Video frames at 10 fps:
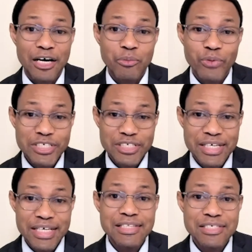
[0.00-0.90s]
which
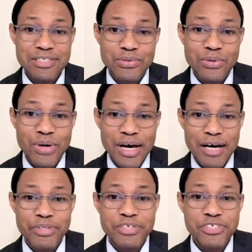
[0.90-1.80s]
leads to
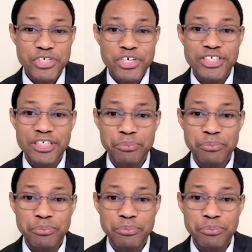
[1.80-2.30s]
the surgical